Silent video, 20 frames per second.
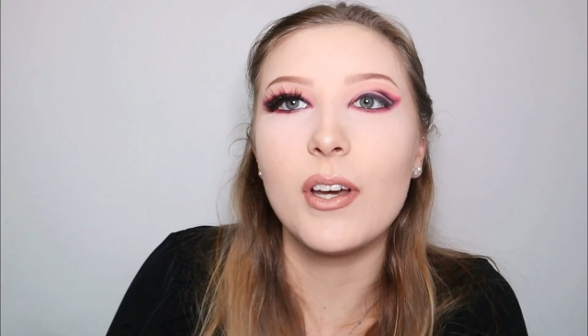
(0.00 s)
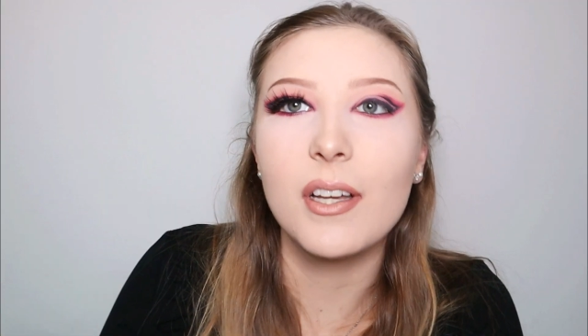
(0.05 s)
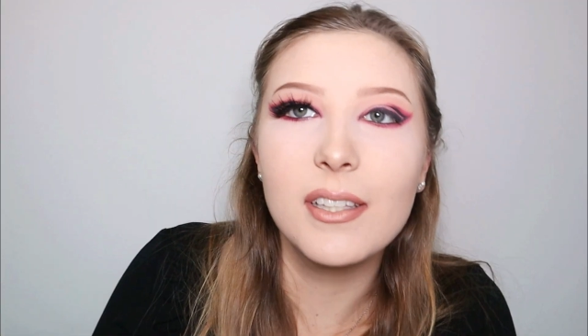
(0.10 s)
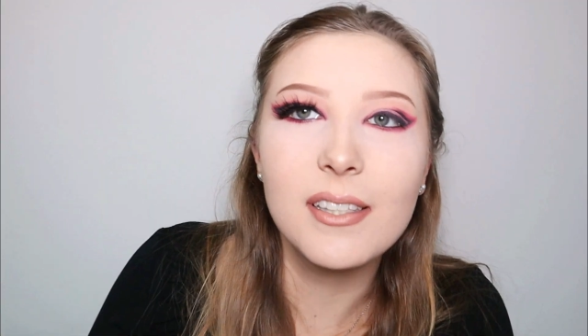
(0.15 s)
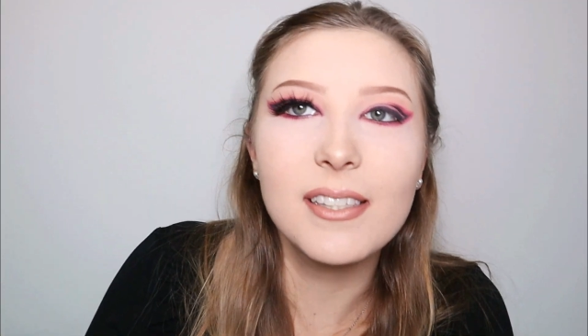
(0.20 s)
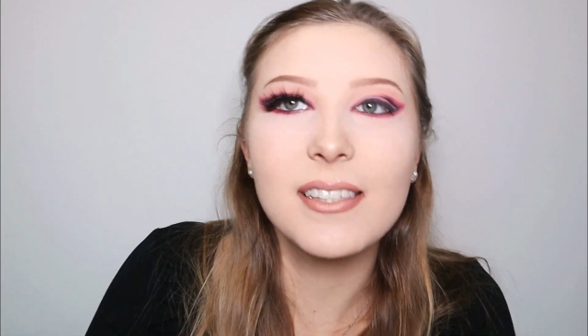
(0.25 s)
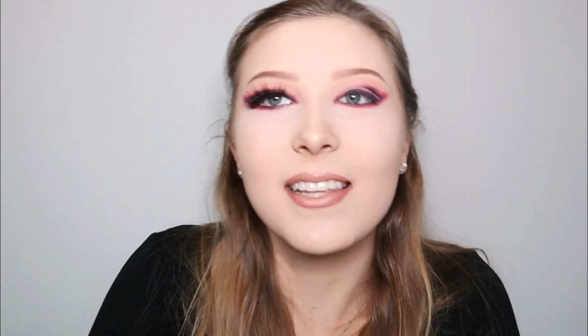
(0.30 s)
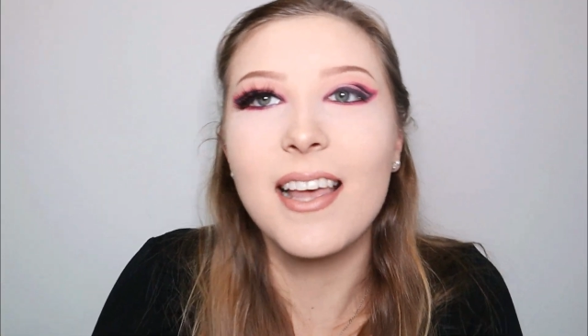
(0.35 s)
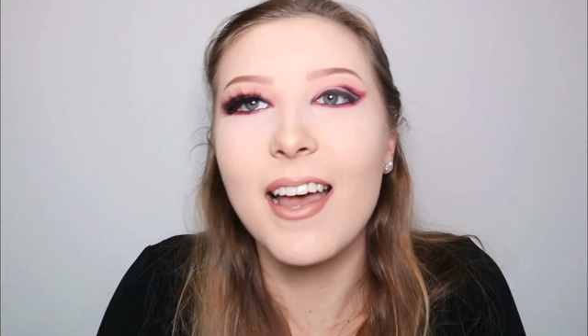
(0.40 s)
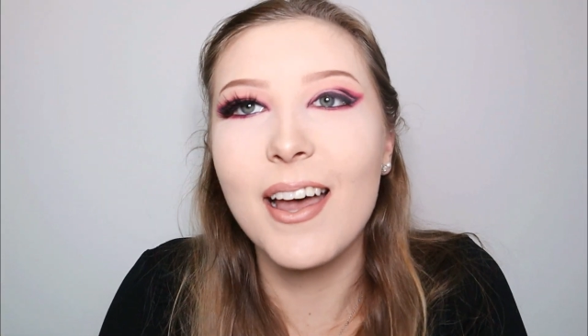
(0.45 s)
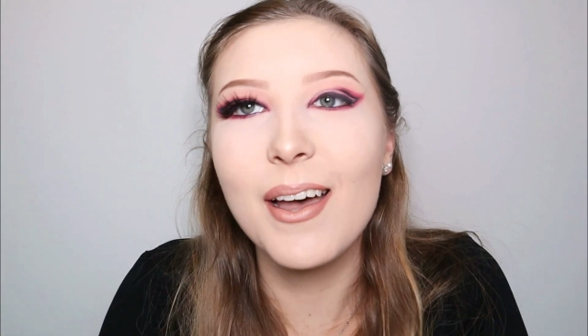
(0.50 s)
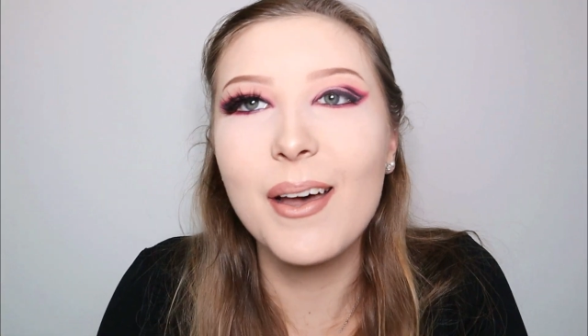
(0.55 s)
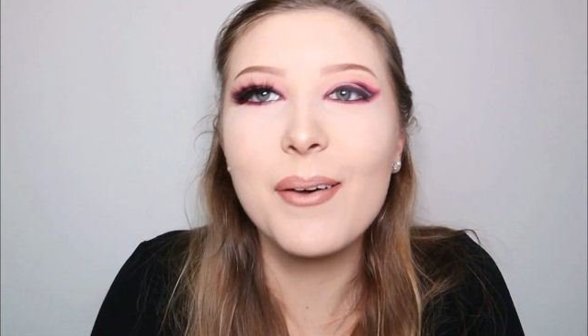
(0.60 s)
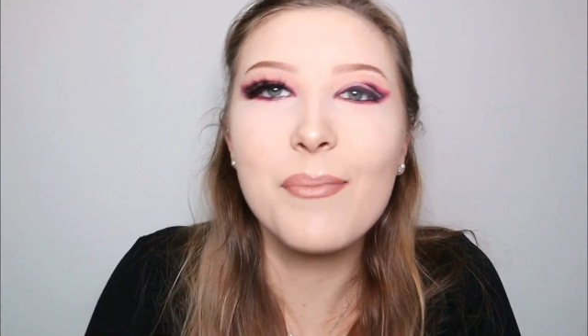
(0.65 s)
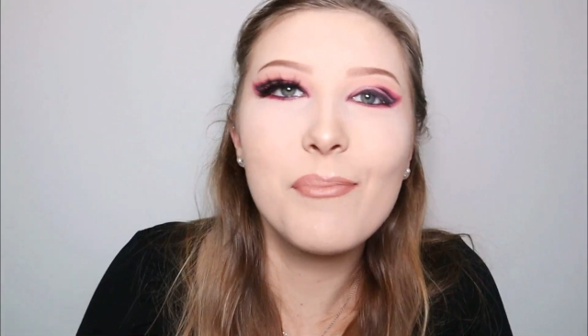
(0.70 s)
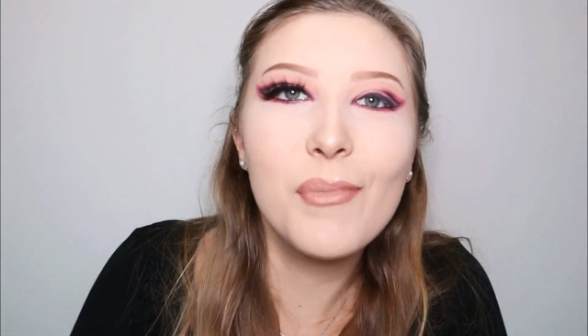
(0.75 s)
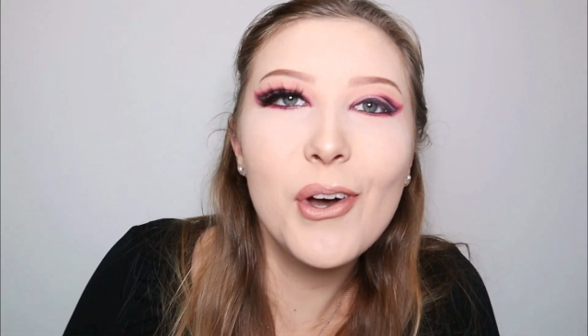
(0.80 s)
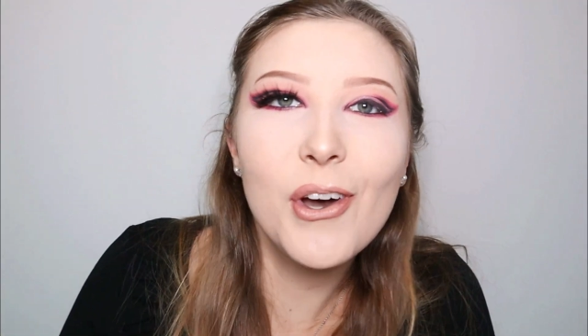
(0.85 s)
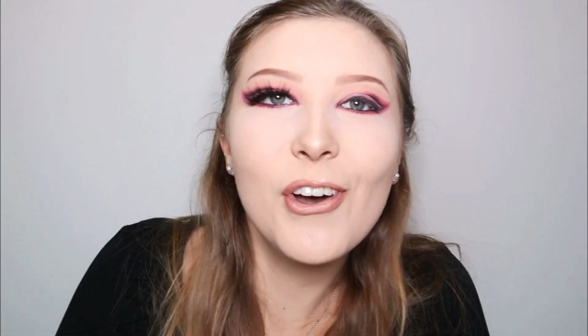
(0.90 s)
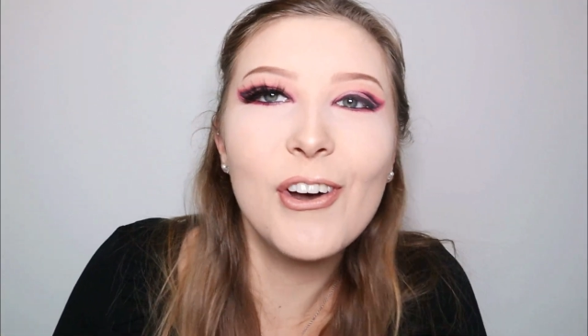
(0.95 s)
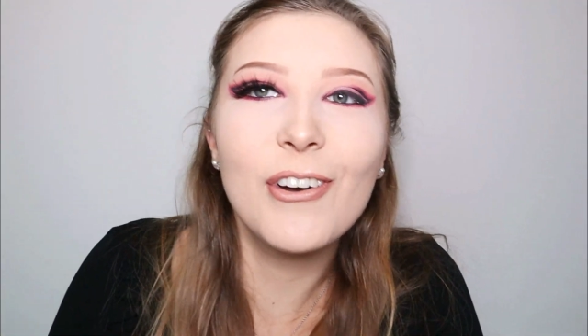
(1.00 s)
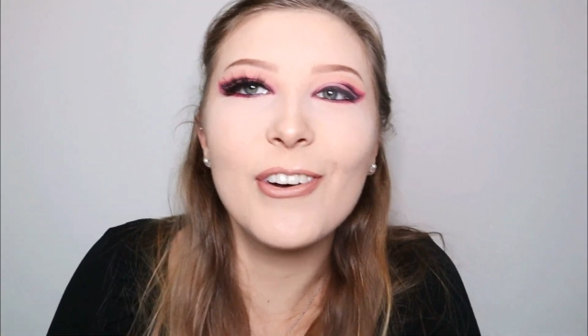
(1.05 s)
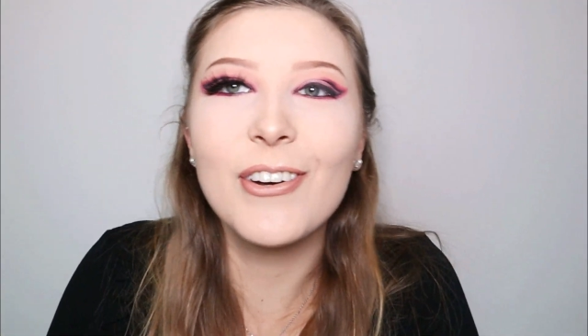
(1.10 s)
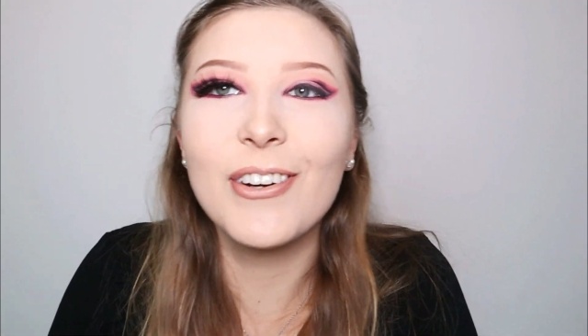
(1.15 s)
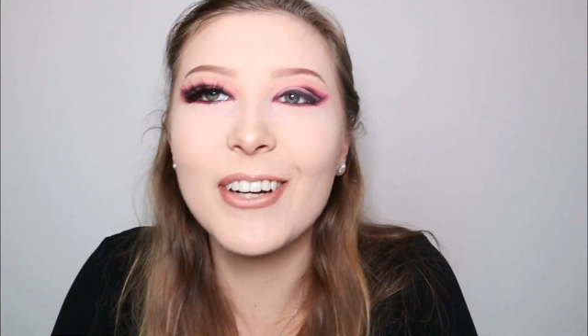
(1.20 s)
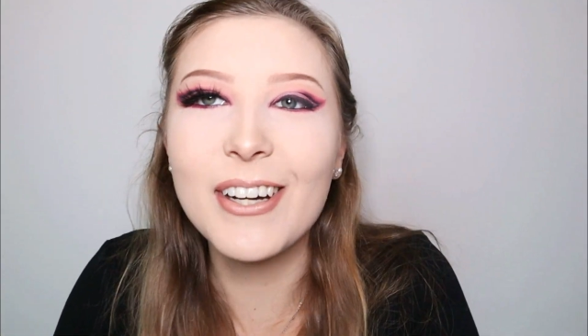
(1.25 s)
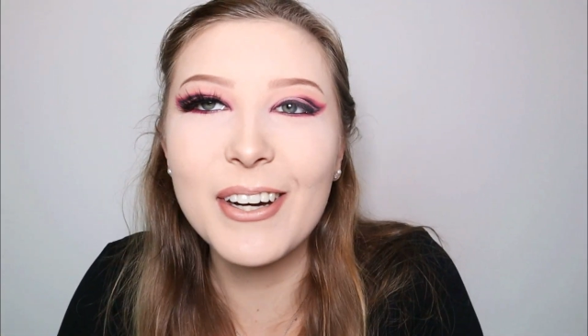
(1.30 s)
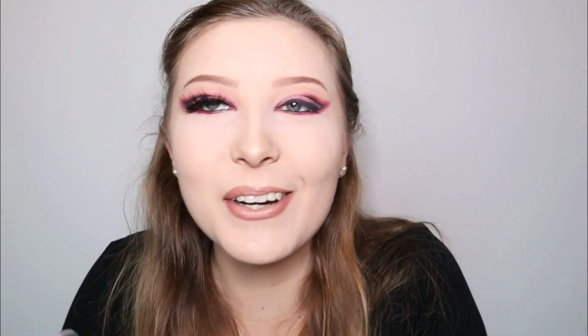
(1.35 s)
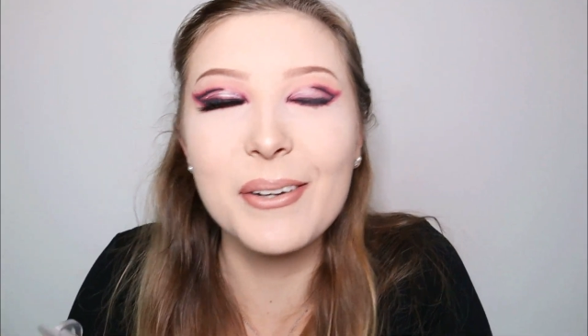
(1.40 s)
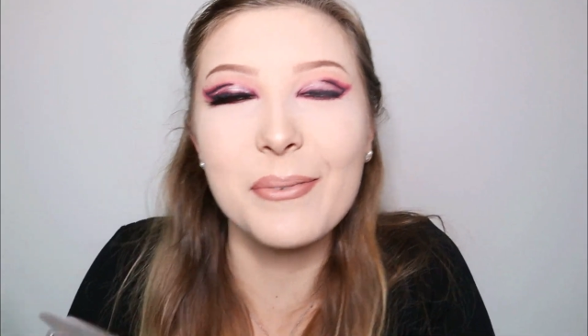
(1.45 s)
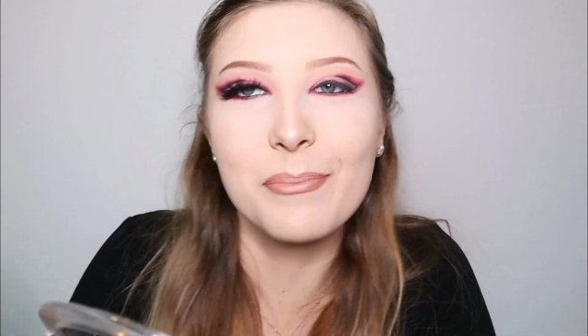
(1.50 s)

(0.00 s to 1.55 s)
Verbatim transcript: Put some more.